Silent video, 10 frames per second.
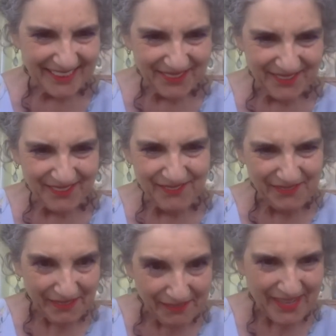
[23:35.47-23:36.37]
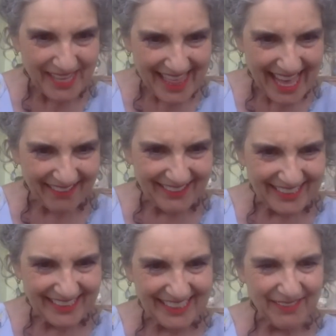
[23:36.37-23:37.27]
do w- without
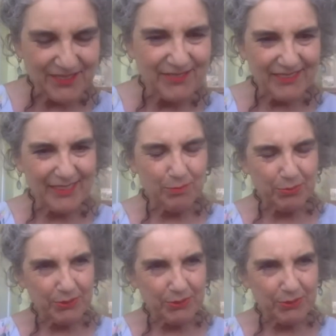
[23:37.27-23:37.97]
it sounds very